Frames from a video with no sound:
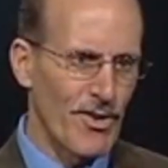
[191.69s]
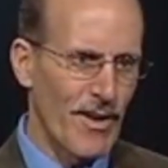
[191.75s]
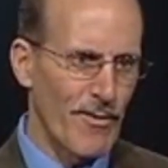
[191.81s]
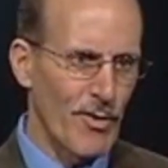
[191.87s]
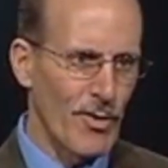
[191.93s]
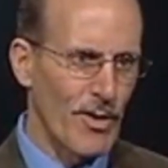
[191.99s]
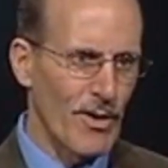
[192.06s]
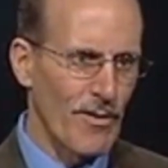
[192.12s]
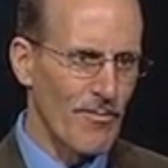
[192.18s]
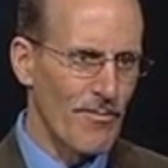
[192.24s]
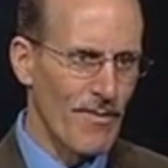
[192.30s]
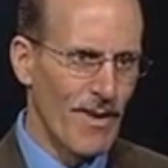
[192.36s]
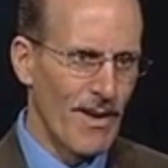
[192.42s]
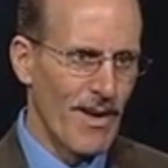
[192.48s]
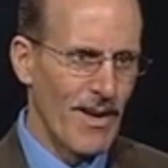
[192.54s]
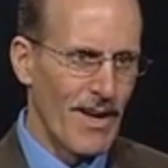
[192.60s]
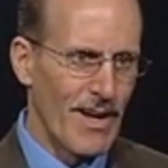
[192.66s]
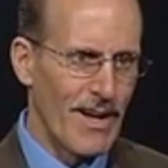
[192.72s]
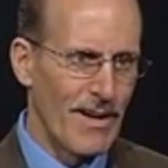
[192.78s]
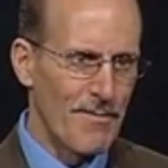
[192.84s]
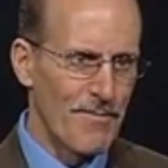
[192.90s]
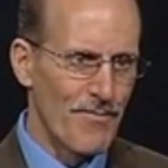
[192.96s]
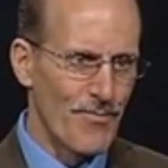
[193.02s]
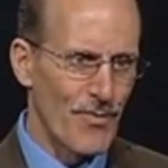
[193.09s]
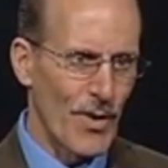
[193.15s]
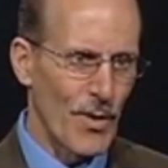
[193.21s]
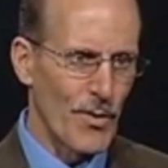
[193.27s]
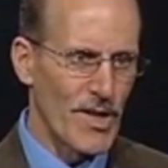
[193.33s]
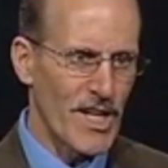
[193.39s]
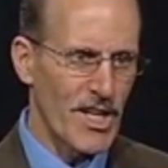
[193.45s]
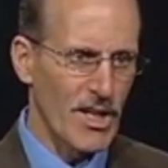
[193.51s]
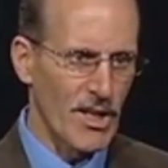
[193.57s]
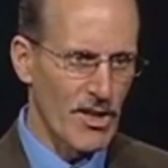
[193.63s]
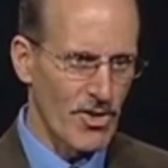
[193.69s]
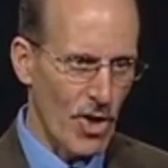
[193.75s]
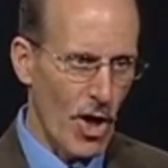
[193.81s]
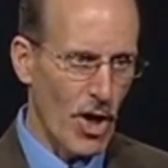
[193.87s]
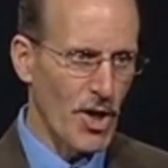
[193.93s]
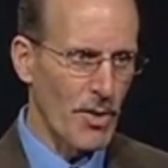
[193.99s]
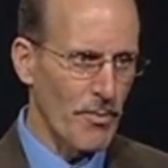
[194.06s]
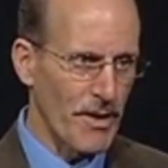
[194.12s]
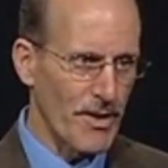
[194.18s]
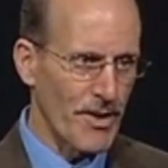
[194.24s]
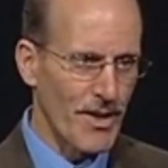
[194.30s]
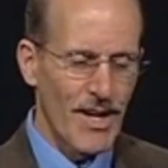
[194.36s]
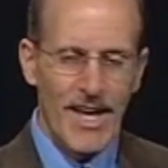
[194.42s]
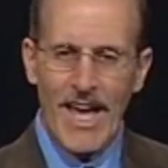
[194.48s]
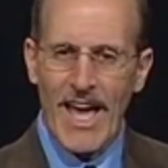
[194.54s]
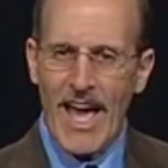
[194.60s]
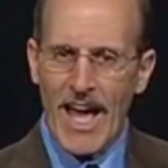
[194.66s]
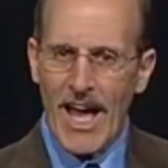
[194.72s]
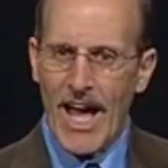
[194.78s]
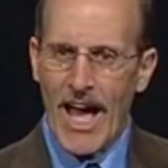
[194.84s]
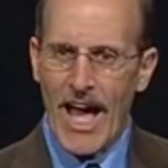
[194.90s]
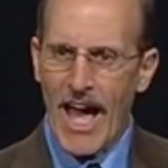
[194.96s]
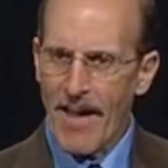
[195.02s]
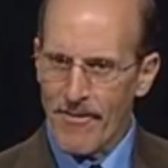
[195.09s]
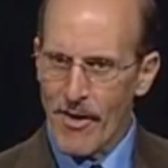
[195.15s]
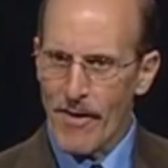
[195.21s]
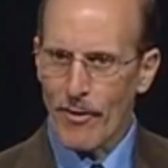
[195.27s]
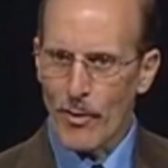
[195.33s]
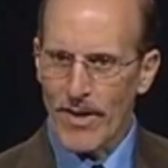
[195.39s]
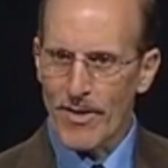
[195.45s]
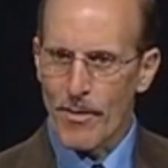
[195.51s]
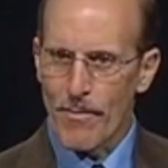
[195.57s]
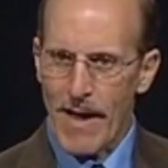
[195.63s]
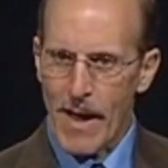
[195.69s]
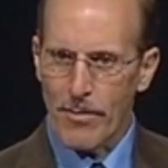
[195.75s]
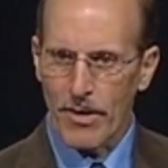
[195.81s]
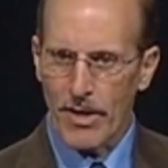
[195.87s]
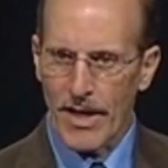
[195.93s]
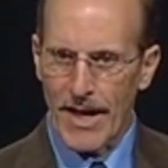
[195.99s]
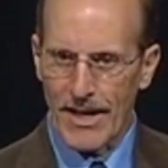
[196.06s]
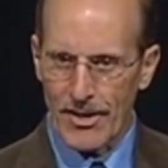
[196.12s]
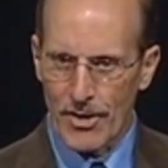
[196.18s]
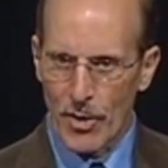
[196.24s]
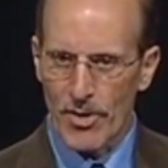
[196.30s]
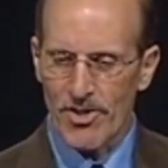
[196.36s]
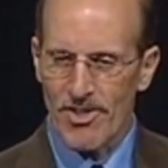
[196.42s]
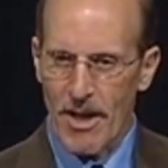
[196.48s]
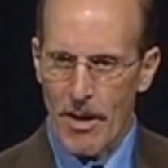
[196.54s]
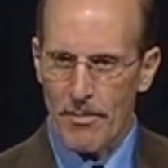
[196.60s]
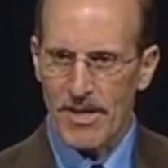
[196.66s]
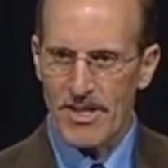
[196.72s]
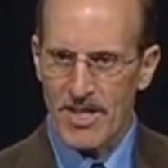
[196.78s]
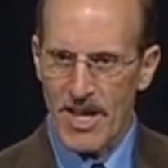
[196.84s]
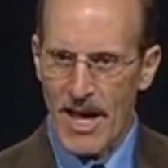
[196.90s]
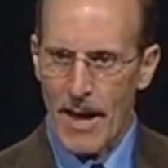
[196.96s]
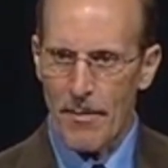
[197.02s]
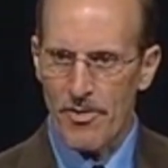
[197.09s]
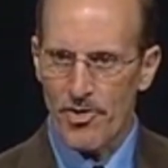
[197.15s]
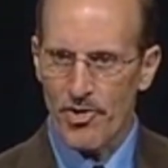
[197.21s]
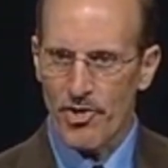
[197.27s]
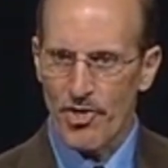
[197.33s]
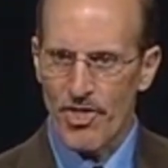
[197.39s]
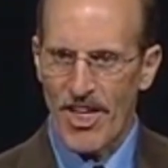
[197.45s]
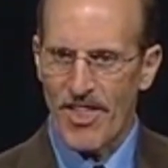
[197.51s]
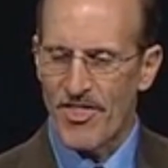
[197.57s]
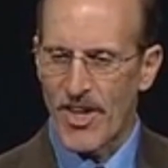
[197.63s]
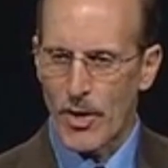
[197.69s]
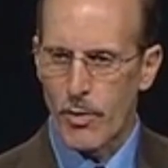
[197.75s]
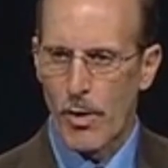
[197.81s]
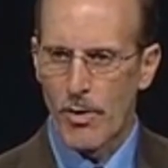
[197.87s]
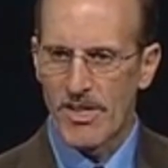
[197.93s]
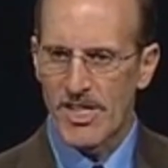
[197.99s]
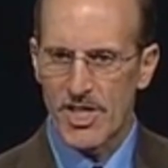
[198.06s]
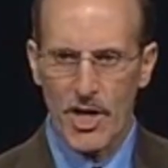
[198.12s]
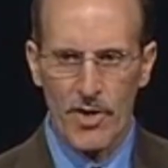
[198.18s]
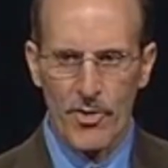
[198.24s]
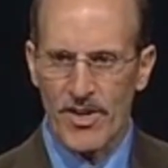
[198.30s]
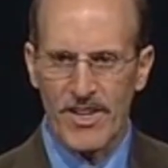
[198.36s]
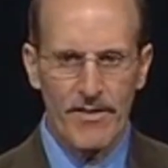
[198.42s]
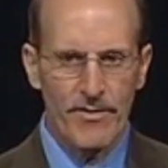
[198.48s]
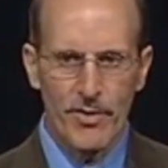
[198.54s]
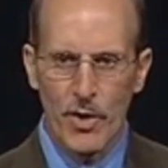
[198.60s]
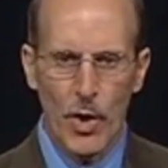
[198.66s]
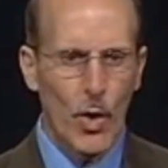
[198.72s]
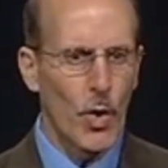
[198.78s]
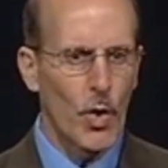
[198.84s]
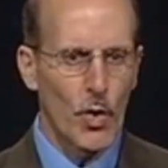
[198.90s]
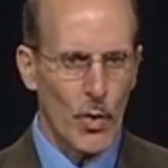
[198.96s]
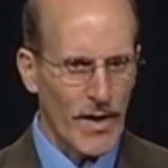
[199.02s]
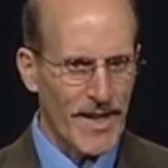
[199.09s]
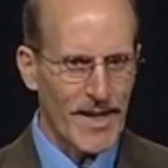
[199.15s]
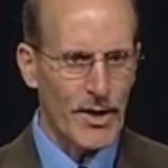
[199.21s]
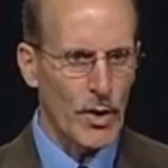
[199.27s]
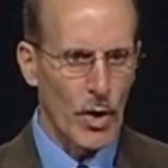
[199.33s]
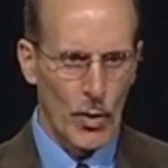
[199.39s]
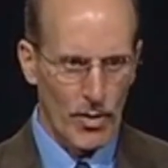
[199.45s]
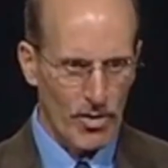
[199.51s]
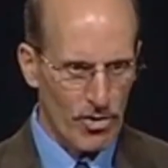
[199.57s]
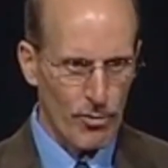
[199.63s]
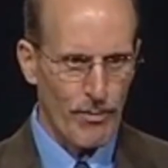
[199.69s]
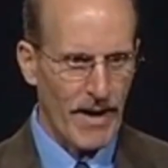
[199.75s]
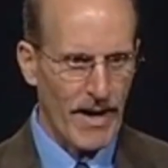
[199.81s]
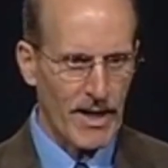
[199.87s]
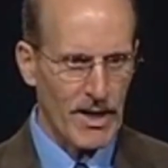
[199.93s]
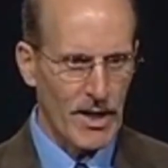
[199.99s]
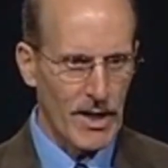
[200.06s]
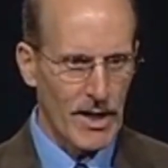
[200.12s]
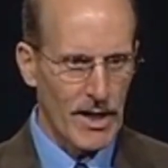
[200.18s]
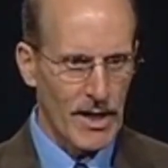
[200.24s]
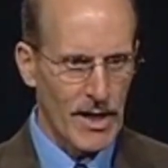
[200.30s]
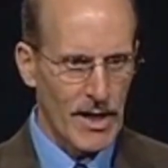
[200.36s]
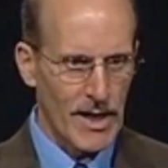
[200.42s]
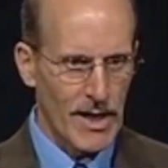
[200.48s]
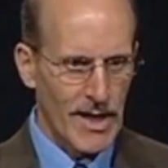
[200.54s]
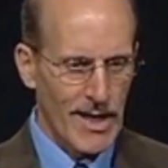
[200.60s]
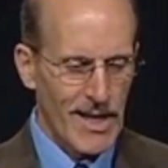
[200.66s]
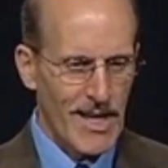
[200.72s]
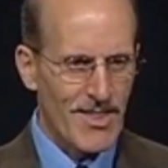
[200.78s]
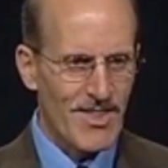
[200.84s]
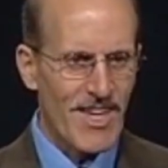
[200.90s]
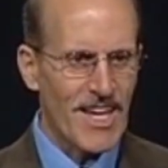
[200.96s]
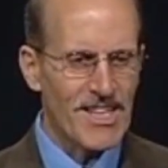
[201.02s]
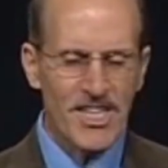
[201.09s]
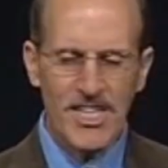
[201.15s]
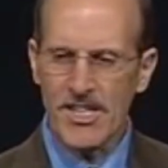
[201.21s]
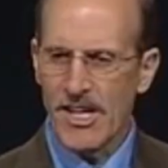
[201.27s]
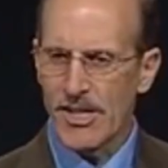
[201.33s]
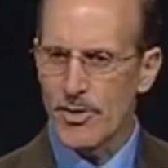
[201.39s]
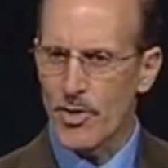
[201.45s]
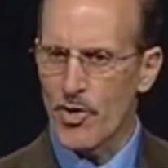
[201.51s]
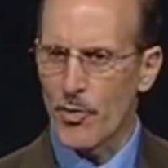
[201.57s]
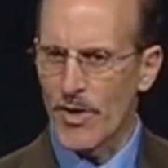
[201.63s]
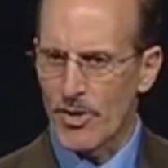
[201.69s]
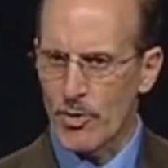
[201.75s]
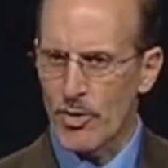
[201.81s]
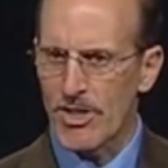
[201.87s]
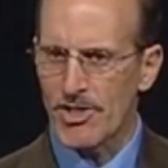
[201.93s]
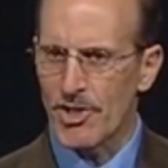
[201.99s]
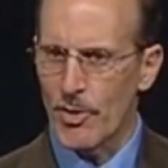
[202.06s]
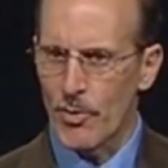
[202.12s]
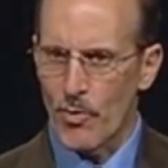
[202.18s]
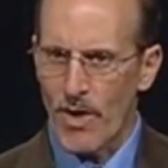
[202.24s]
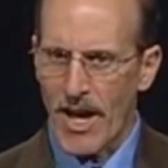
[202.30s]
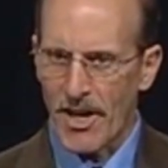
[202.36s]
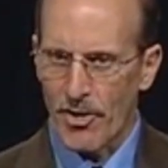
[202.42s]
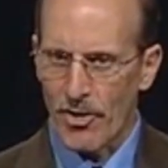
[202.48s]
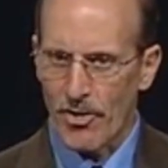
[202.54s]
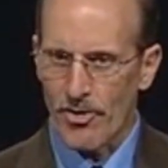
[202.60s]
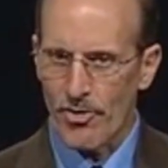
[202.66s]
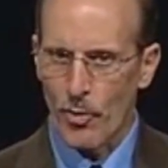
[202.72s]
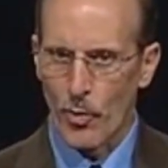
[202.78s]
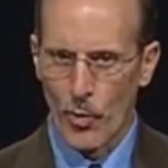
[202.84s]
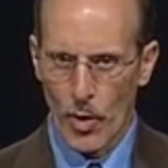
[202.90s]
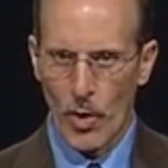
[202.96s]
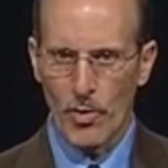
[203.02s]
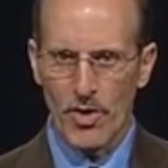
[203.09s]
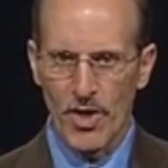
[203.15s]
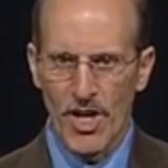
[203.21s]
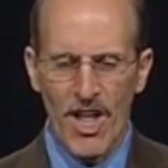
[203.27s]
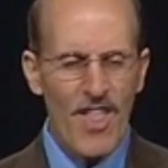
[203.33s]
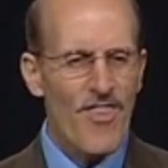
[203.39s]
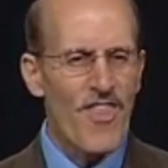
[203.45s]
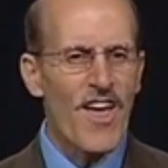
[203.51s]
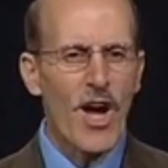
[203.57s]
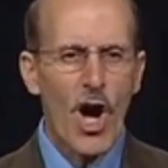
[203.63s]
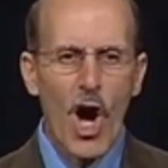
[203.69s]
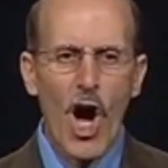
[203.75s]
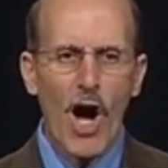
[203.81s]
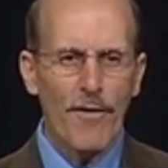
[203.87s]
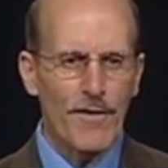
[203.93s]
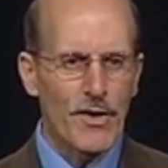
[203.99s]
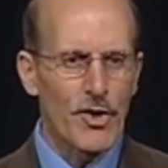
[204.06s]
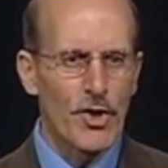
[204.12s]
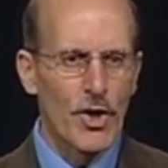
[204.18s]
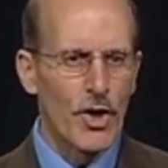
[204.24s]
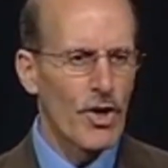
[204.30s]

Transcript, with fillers: ever a ridiculous argument. Have you ever read the Bible and noticed how many times they quote each other and give no credit or respect? In the 1800s, when Christian writers wrote, they often